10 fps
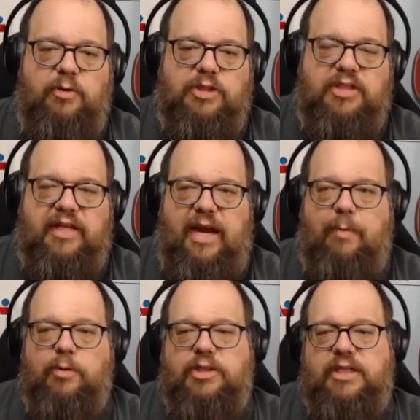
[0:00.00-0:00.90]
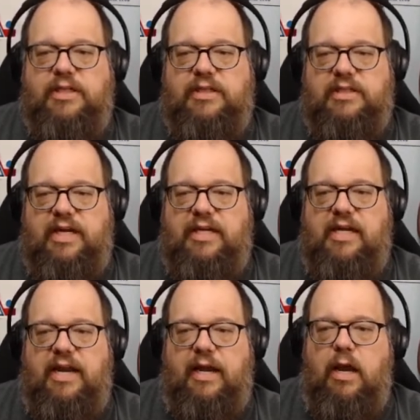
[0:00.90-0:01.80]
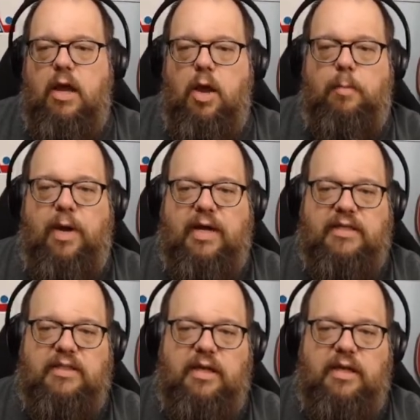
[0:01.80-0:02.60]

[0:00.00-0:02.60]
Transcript: who just like hammers it into the side netting. But